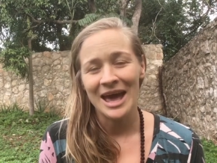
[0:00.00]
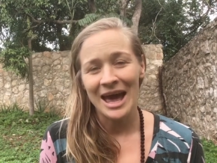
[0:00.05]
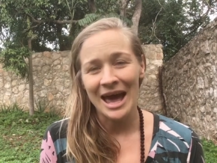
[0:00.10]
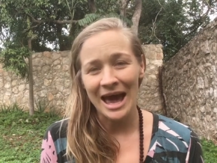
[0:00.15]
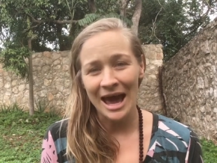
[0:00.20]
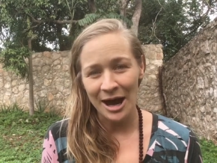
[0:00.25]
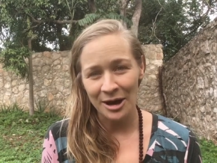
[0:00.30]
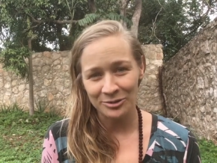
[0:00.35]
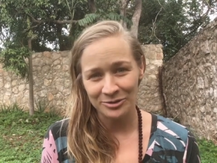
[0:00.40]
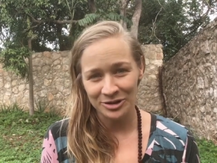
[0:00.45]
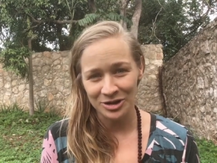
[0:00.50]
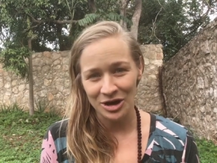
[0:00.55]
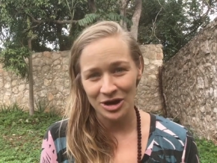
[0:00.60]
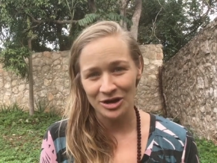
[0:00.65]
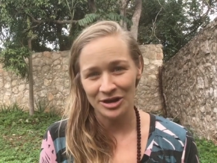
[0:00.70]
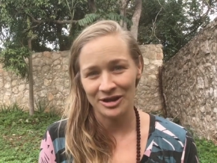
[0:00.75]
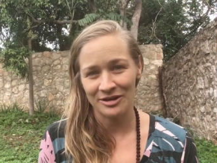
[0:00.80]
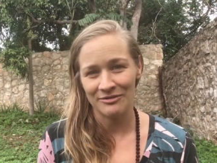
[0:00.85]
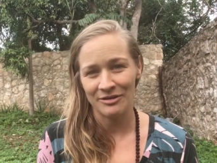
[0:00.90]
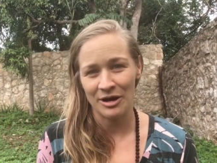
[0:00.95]
how to
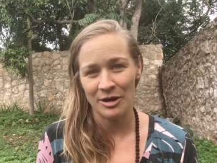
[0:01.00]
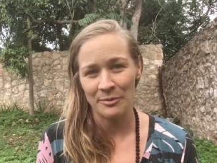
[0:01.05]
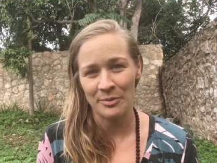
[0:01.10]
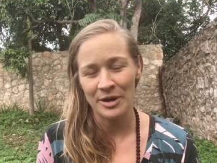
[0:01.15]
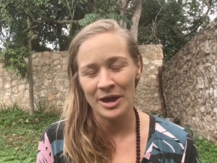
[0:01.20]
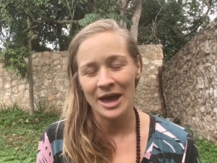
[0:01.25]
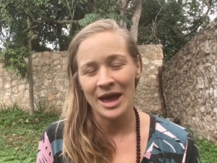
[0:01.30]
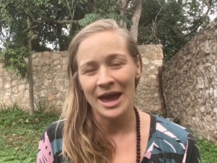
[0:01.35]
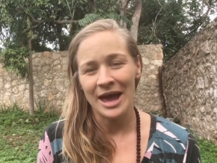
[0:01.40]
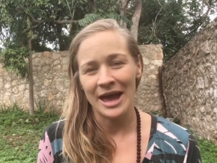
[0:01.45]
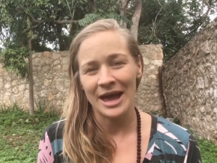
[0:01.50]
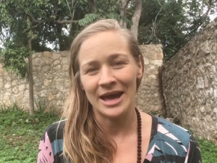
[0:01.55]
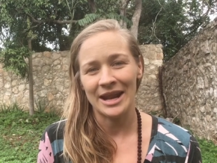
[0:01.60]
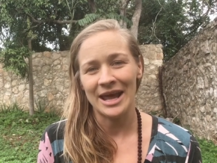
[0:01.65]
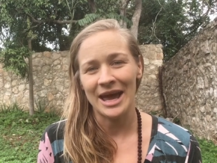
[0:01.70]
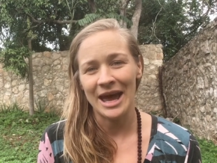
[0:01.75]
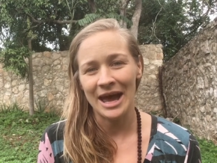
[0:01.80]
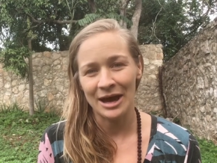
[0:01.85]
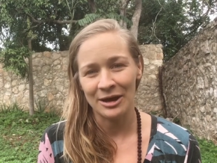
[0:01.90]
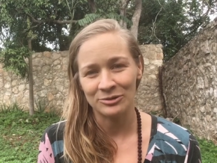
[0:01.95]
not give up, and
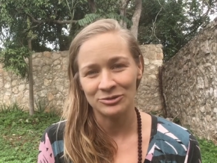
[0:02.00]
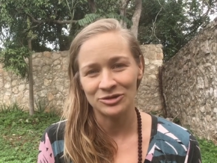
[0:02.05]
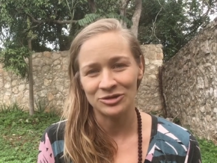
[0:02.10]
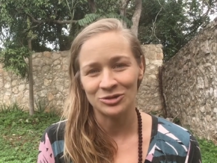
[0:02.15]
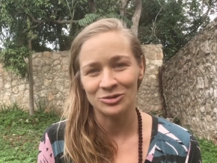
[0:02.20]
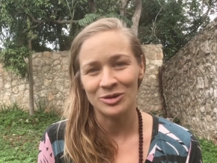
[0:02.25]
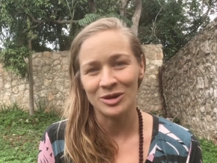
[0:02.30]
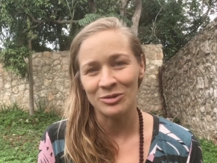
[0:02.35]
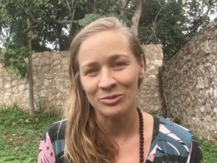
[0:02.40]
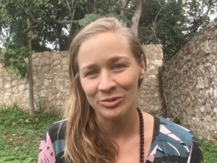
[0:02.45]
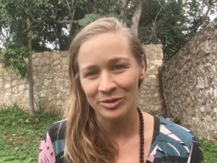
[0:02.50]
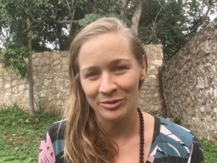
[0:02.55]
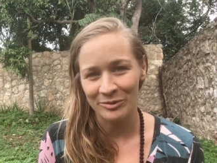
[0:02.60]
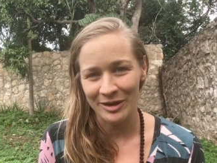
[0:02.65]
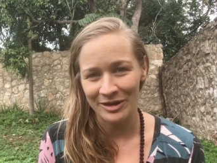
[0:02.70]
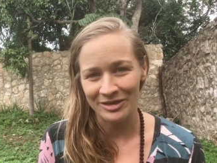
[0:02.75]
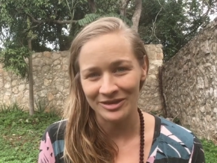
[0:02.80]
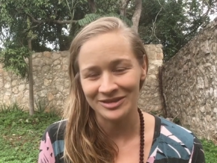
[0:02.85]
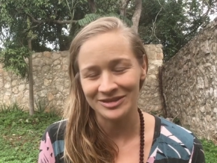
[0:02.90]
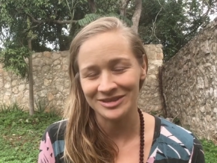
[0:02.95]
how to
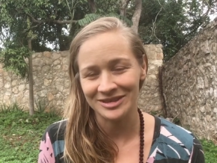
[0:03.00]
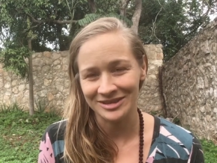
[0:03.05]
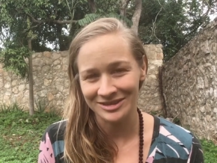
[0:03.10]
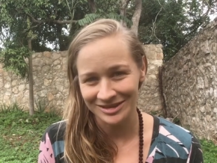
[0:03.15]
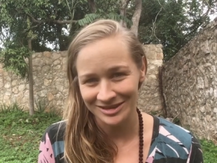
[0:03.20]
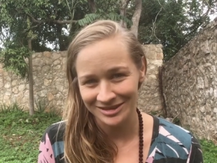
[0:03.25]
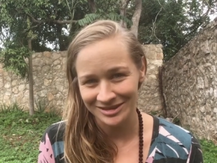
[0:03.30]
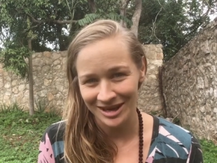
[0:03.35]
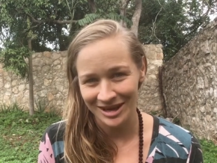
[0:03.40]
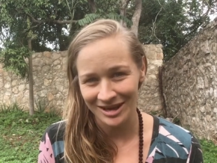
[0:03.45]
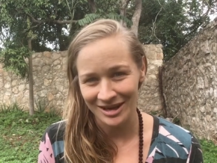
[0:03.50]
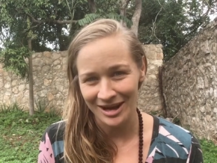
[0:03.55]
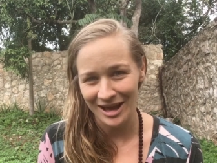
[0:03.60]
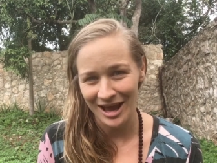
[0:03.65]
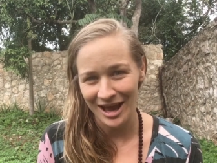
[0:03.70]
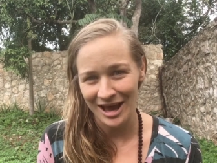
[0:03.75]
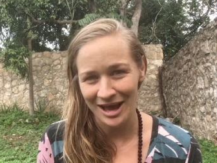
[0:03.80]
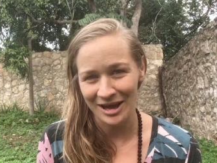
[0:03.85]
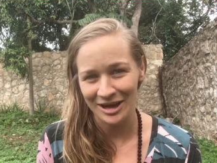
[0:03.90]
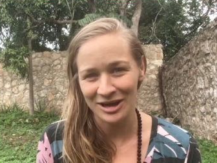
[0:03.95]
implement the 60 second
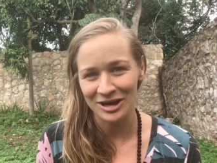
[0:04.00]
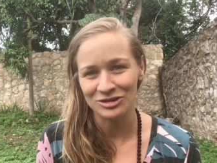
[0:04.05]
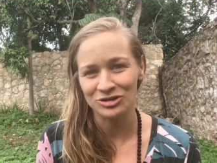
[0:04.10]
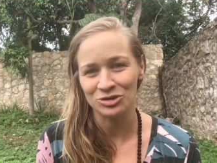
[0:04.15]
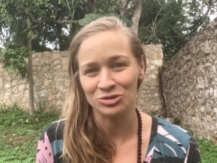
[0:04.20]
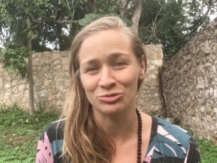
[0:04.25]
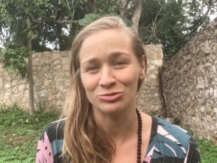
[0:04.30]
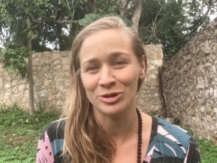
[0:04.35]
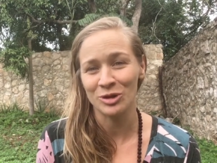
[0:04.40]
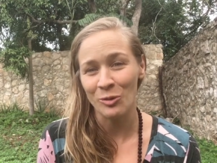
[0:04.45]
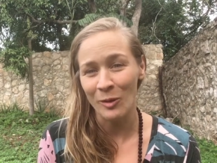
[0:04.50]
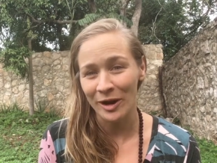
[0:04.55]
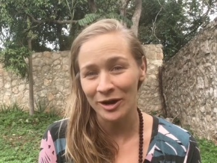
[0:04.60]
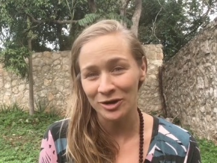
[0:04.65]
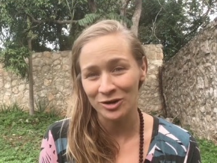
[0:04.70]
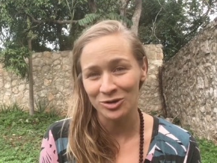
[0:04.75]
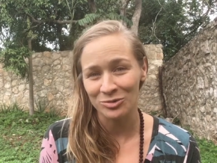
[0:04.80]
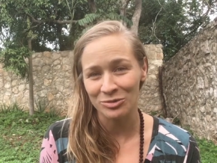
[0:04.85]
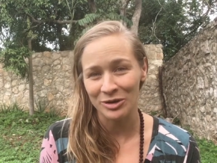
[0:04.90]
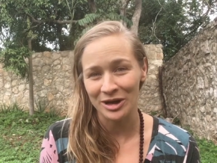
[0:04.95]
hack to rewire
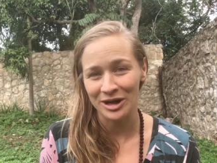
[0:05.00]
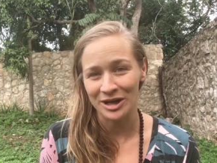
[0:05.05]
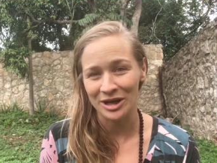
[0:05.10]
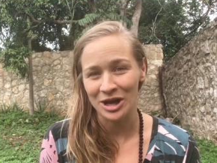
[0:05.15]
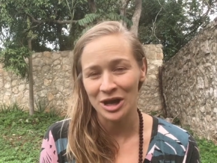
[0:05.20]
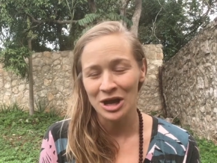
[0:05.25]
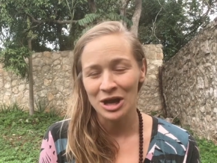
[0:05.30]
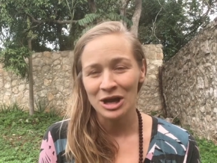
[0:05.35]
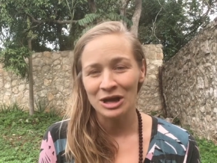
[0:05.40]
your brain